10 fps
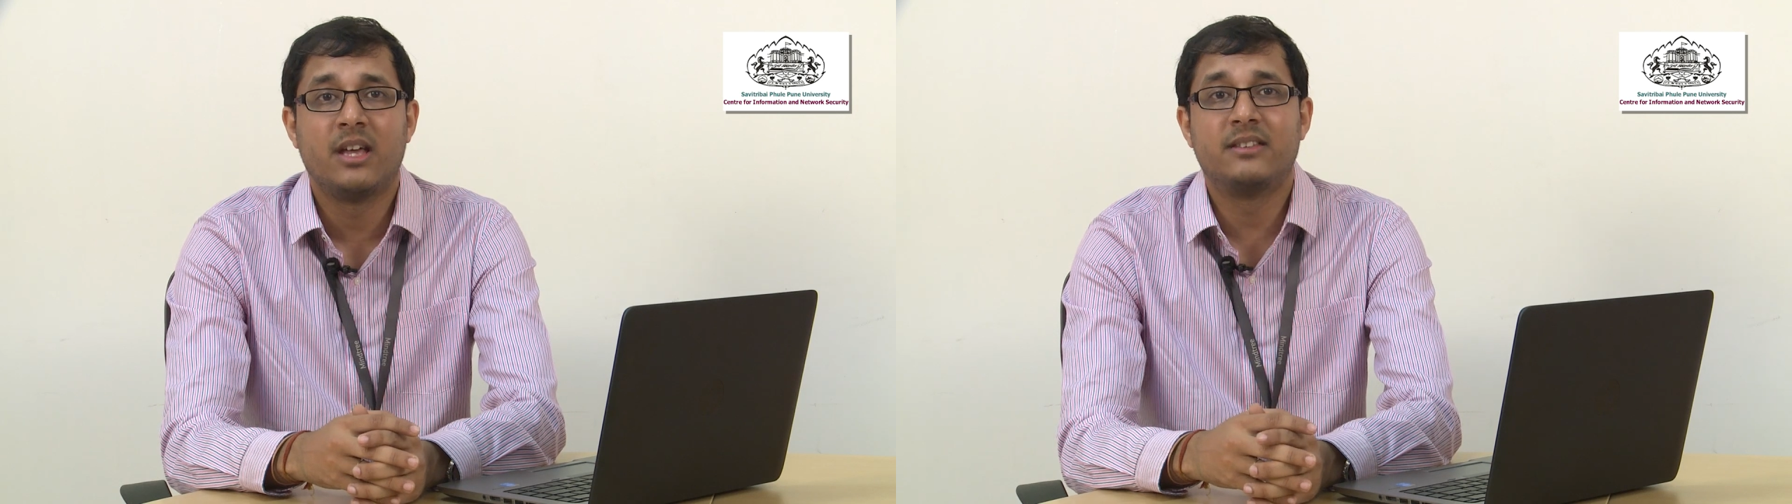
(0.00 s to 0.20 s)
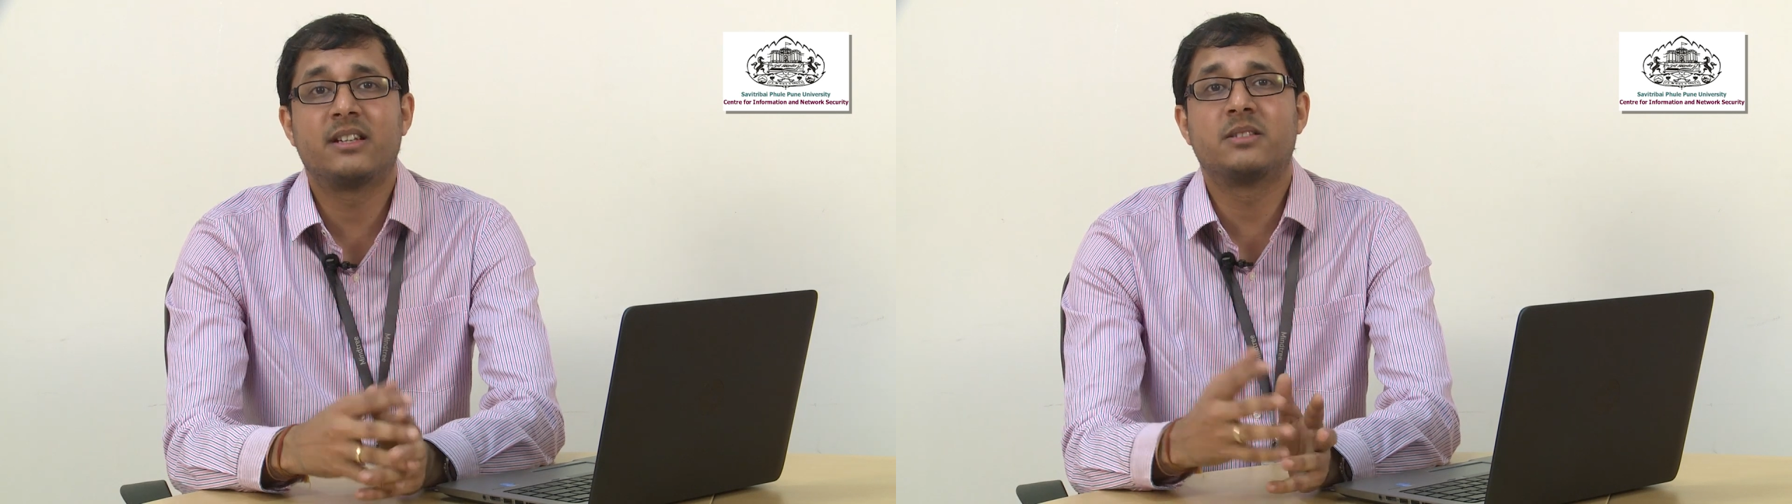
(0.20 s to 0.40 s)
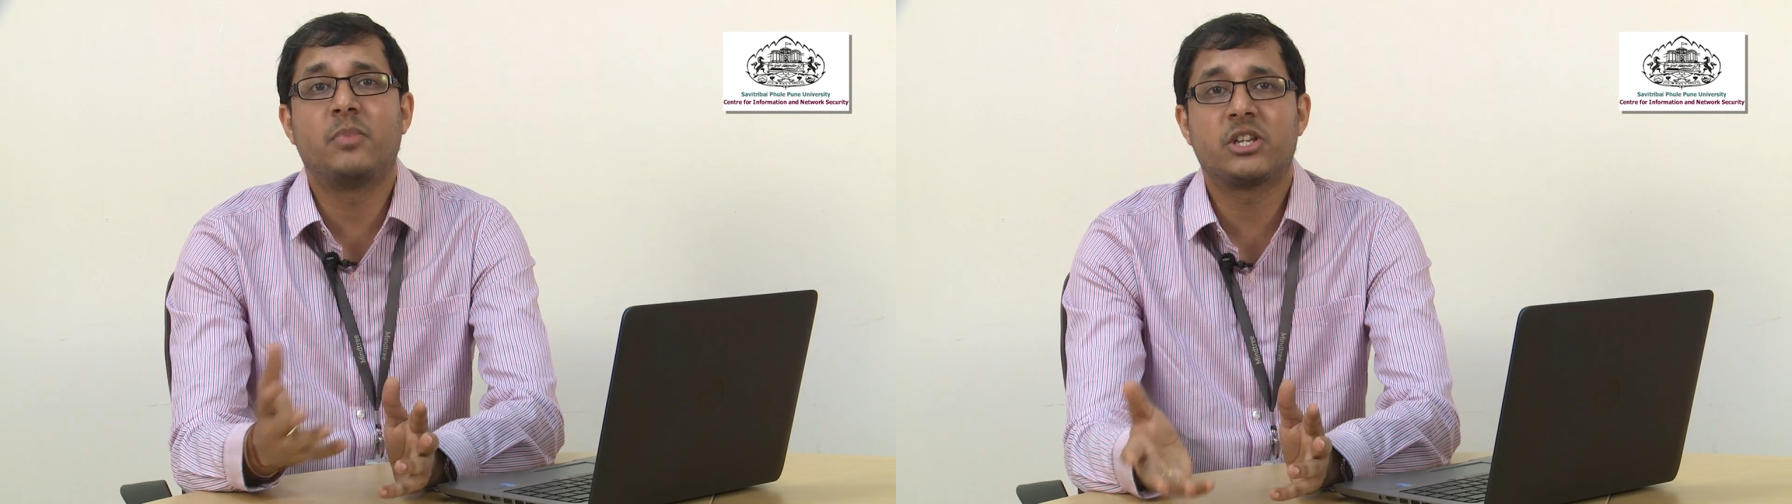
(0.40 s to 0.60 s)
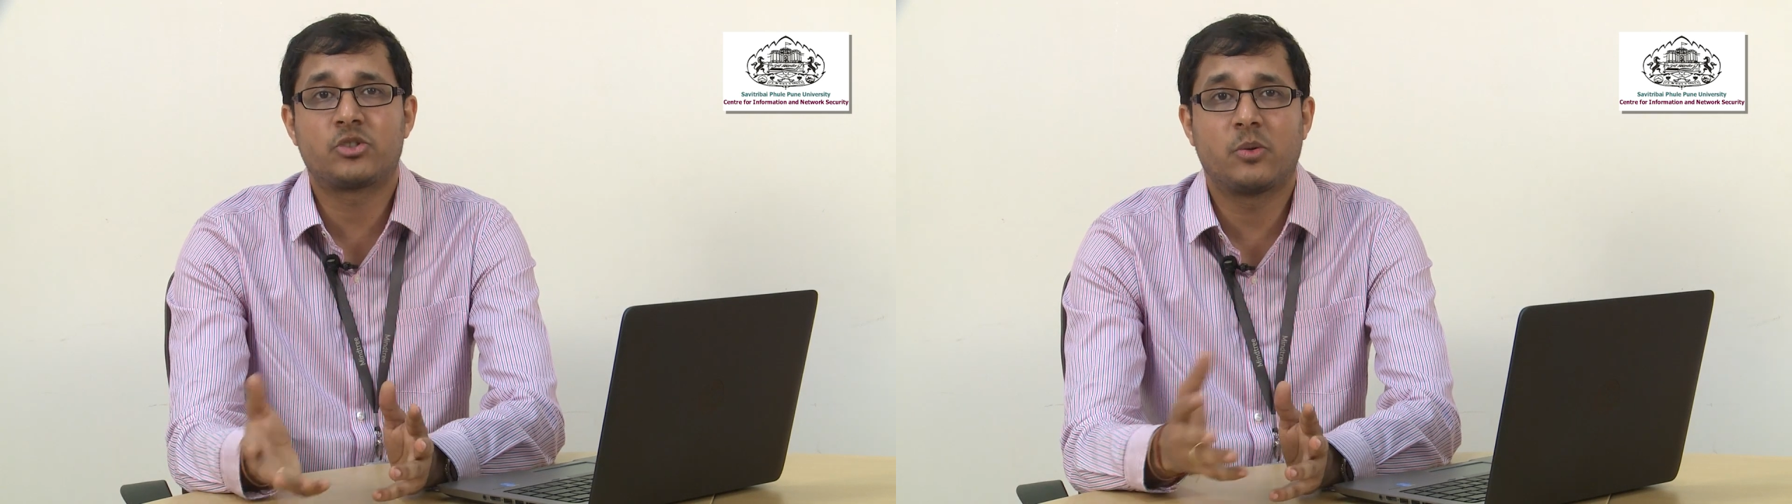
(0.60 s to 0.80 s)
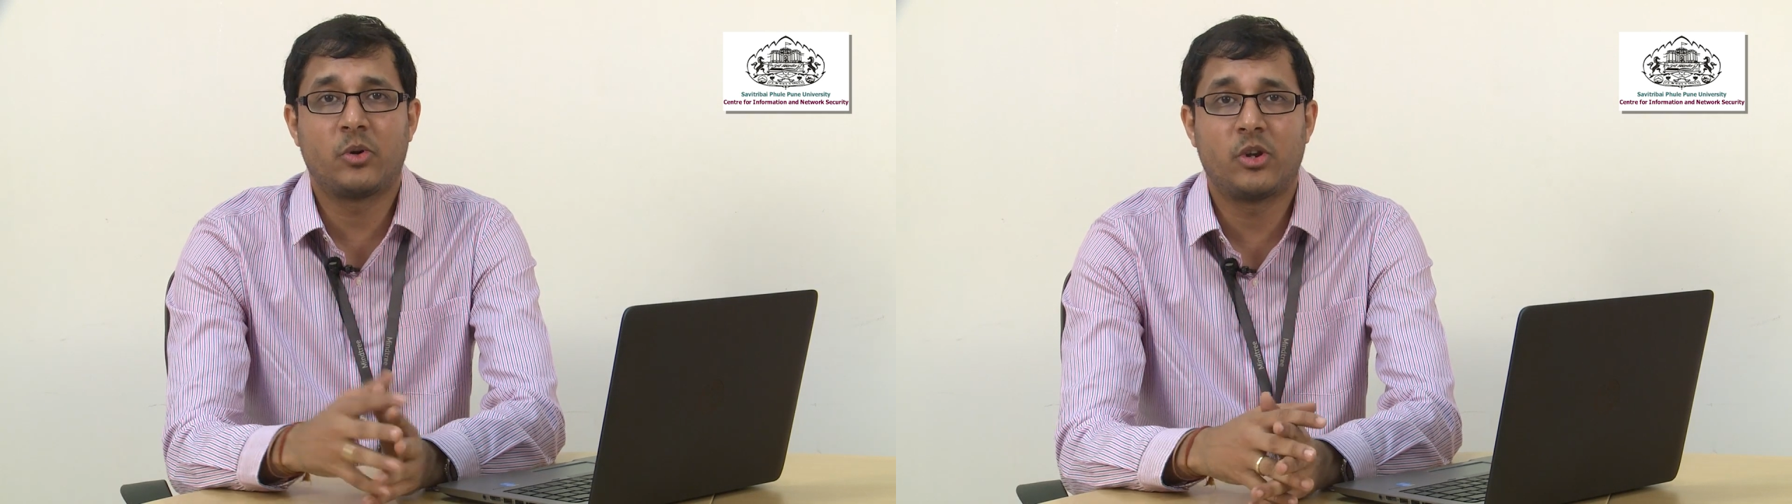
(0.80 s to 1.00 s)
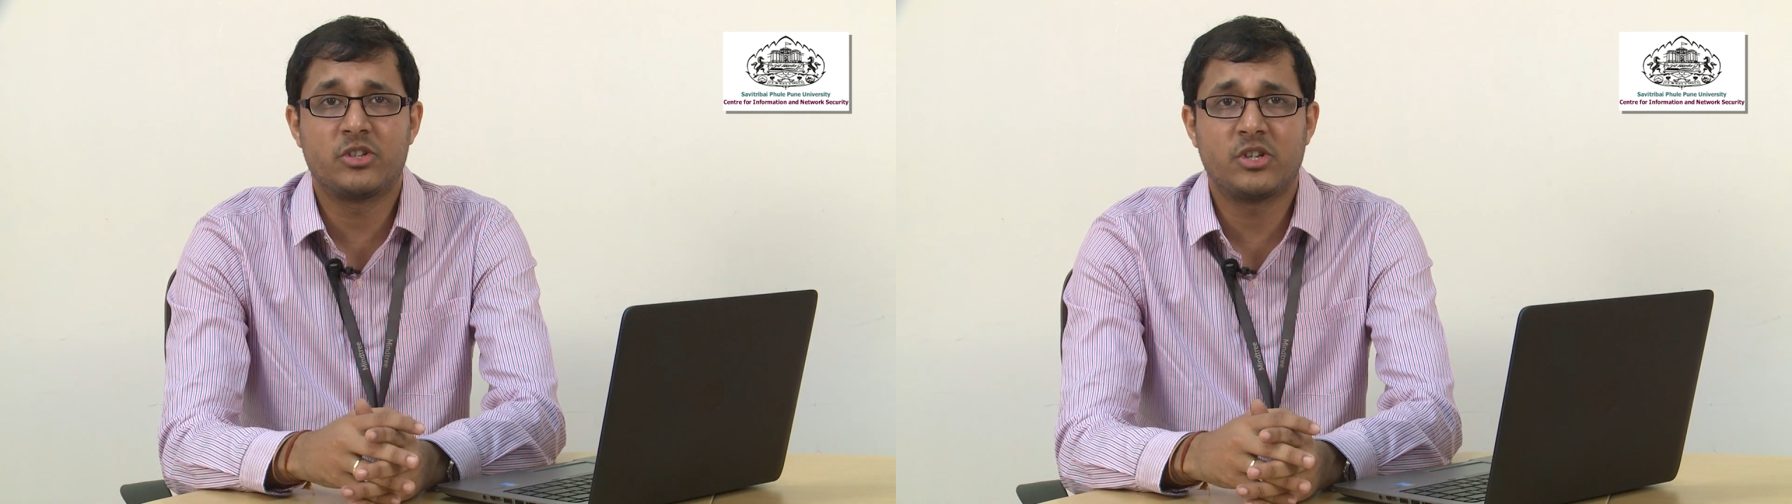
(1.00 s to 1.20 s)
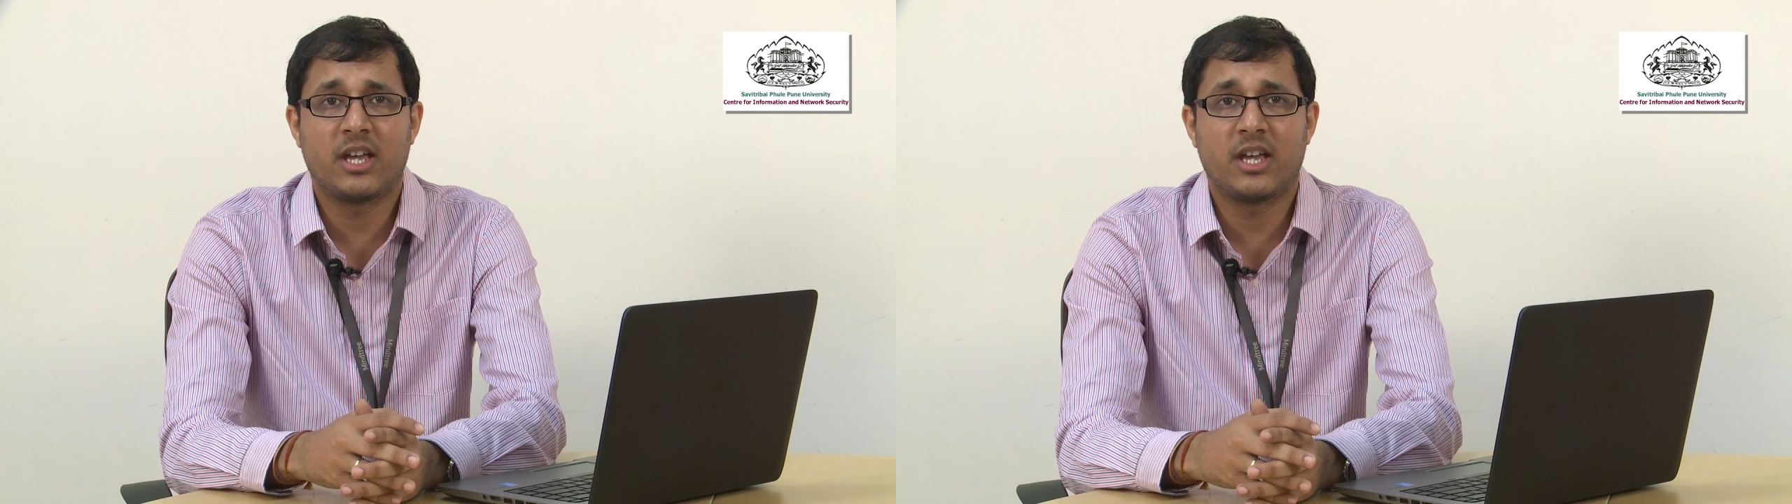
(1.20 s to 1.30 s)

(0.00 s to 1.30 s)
there is bus topology,